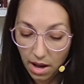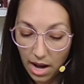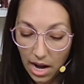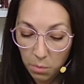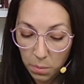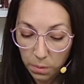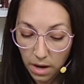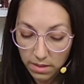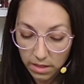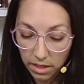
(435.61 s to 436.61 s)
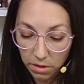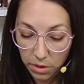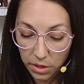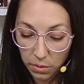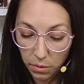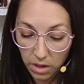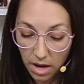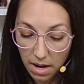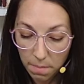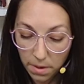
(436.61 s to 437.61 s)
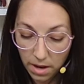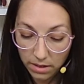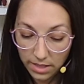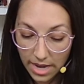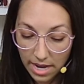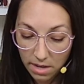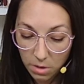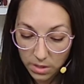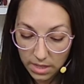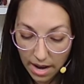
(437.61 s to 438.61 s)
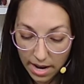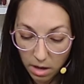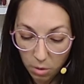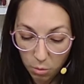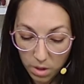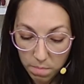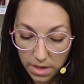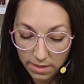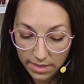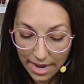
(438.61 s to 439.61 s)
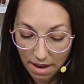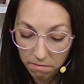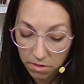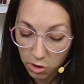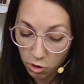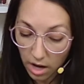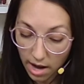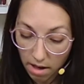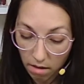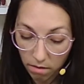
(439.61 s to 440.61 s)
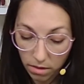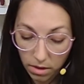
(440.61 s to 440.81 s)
I will prosecute you. Come, I'll take no denial. We must have the trial.